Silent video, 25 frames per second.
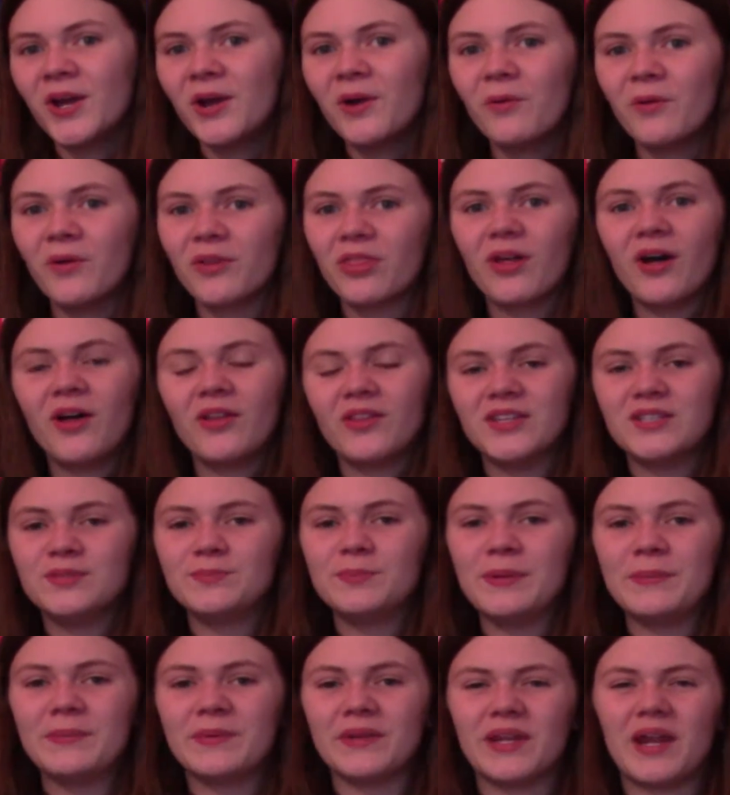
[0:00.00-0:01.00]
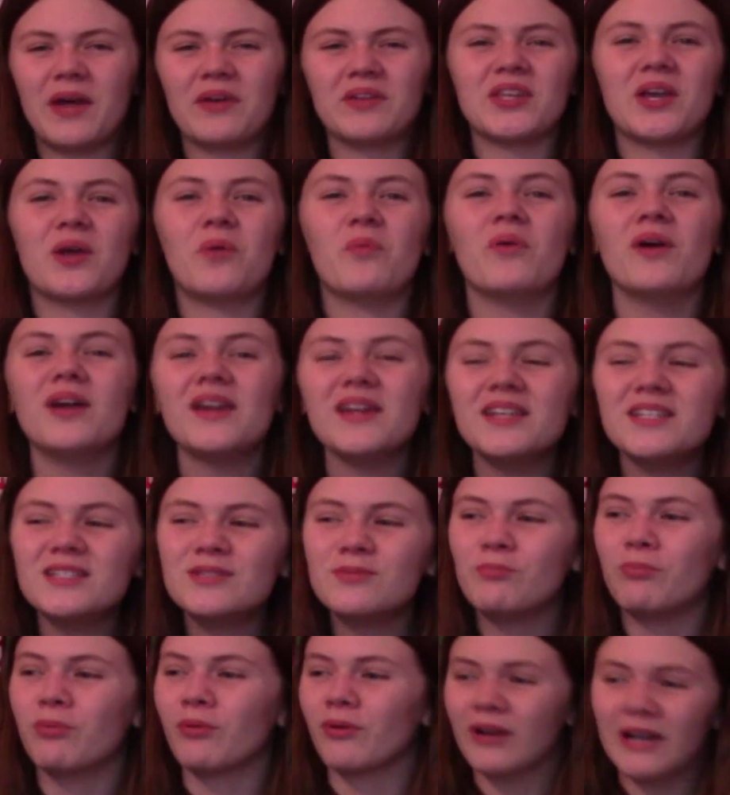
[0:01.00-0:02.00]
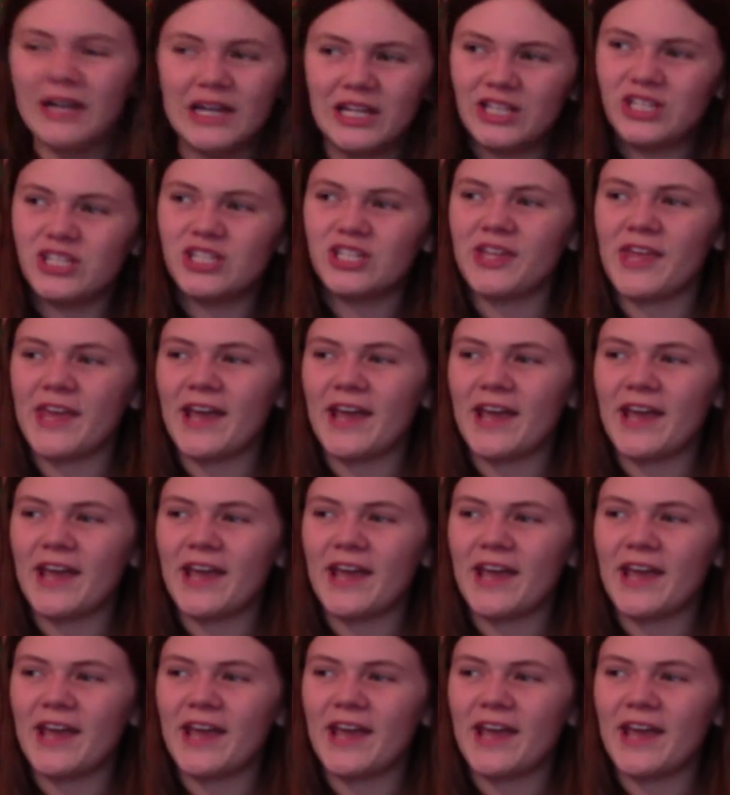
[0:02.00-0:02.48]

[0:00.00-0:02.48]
with all these people, and I was like, what is brunch?